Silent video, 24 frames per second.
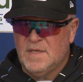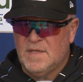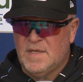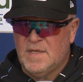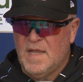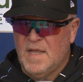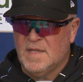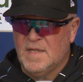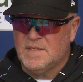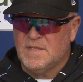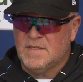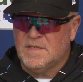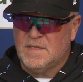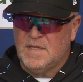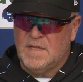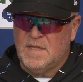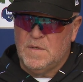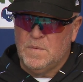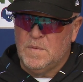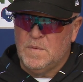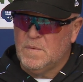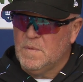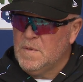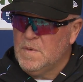Kansas
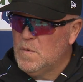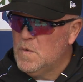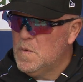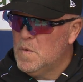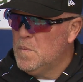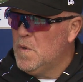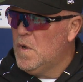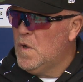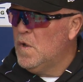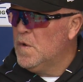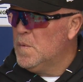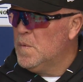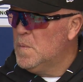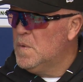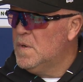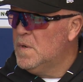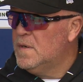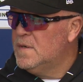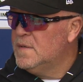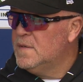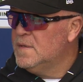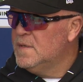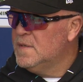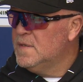City when we were at Baltimore.